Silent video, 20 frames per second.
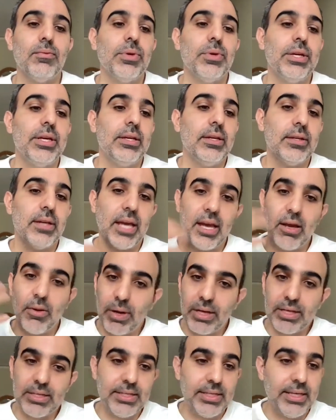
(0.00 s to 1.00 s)
We
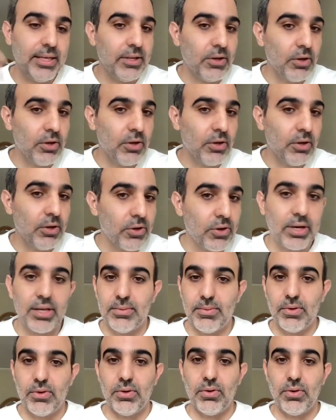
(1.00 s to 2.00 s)
KYC, know your
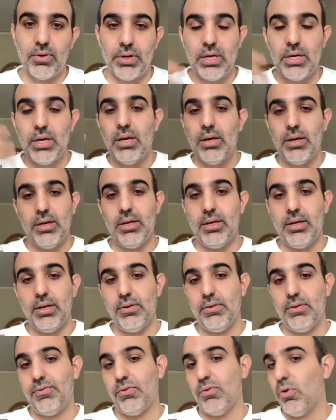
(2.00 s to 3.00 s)
customer.
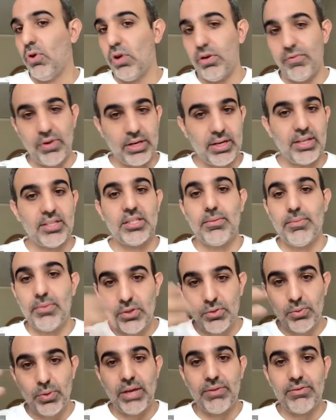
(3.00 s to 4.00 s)
For all of our
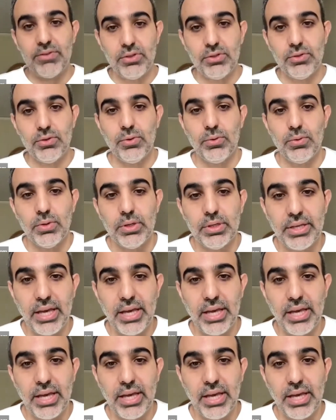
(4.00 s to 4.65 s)
customers, we have to do